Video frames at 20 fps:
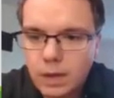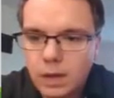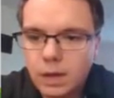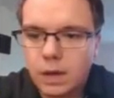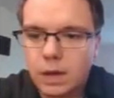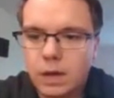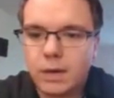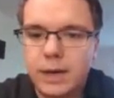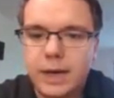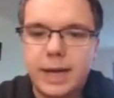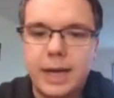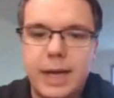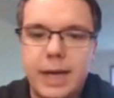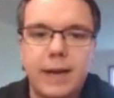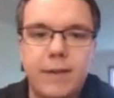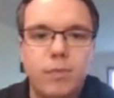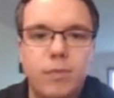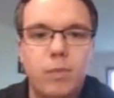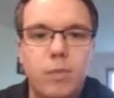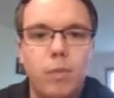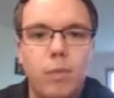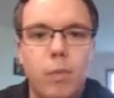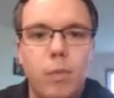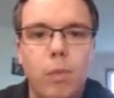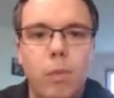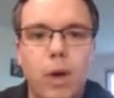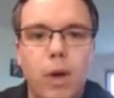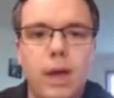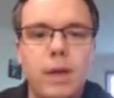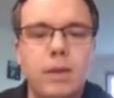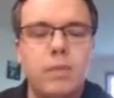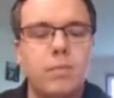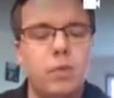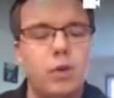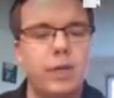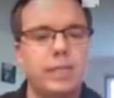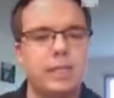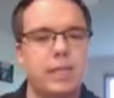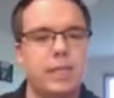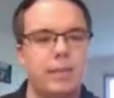All right, I have one
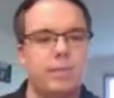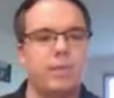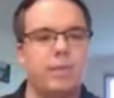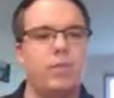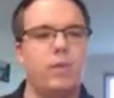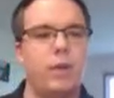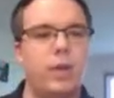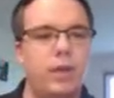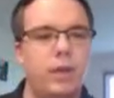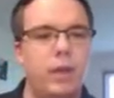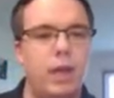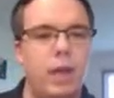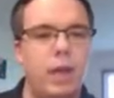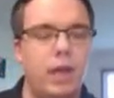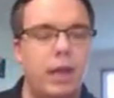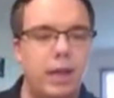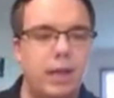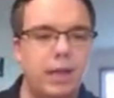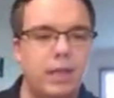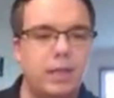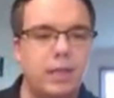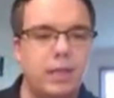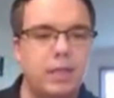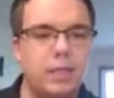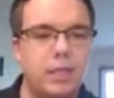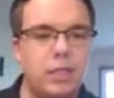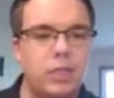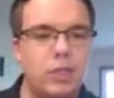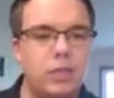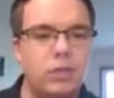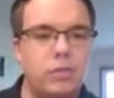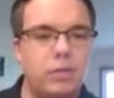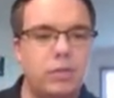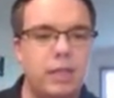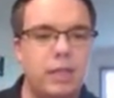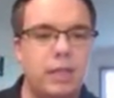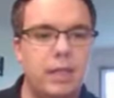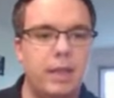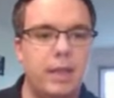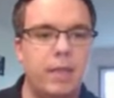more example for you, and this is
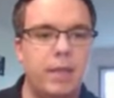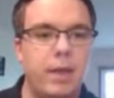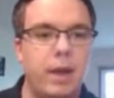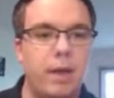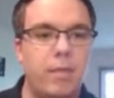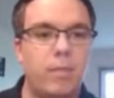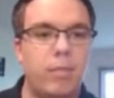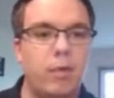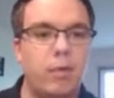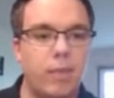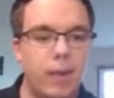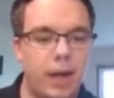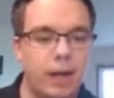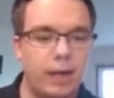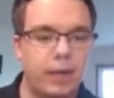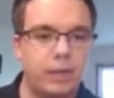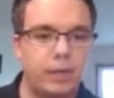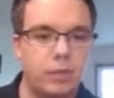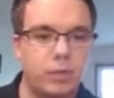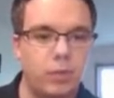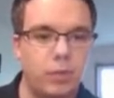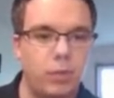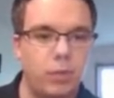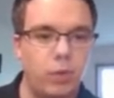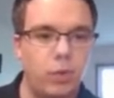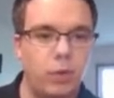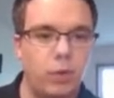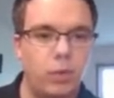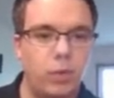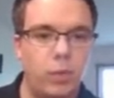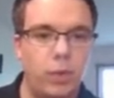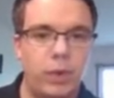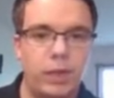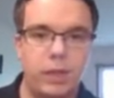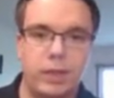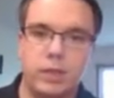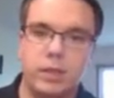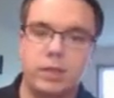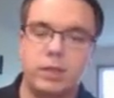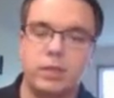using the product rule
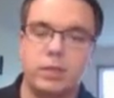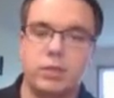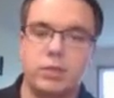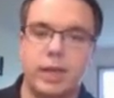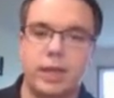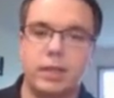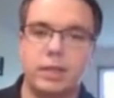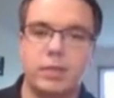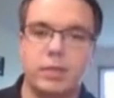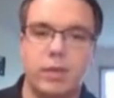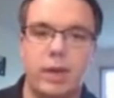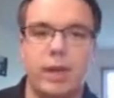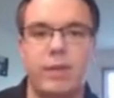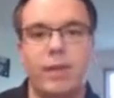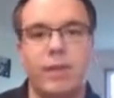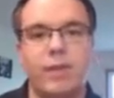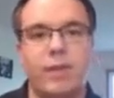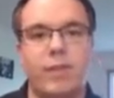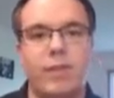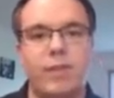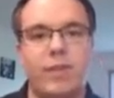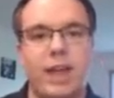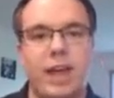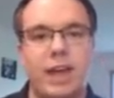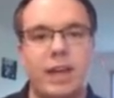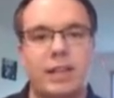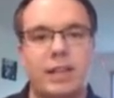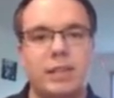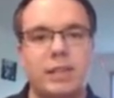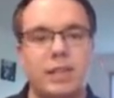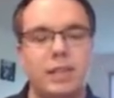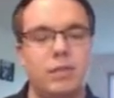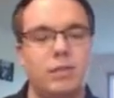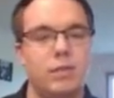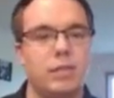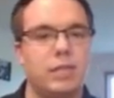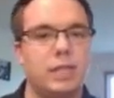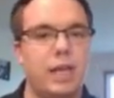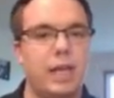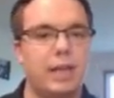with trig. So we have f of x
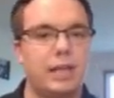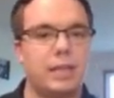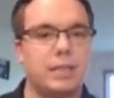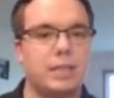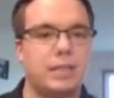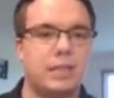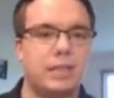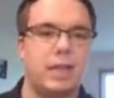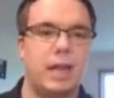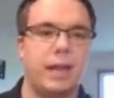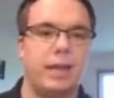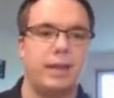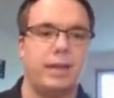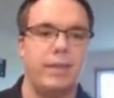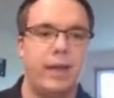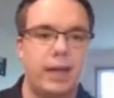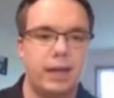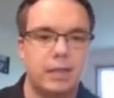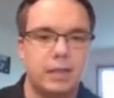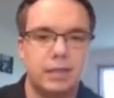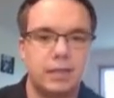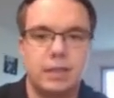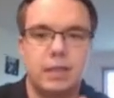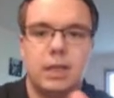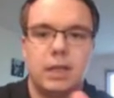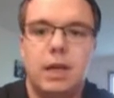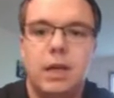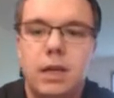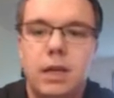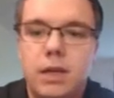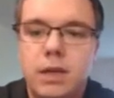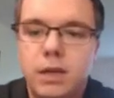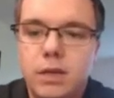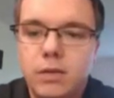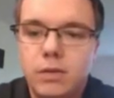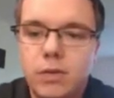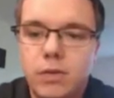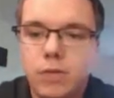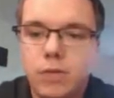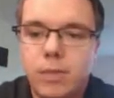equals x sine of x.
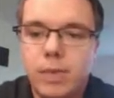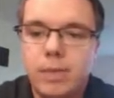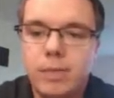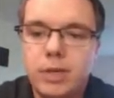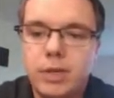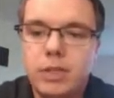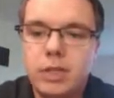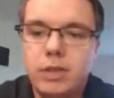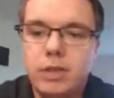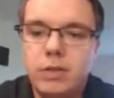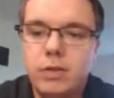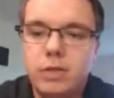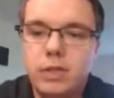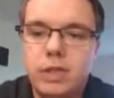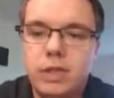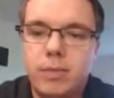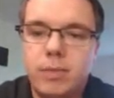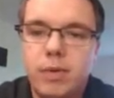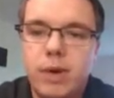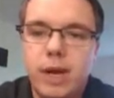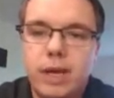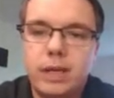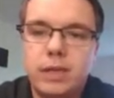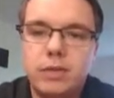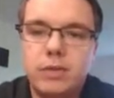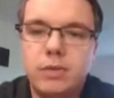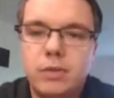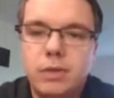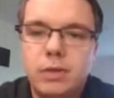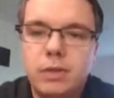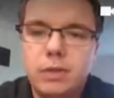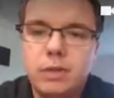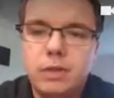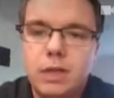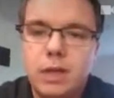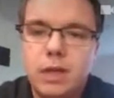So remember to use the product rule.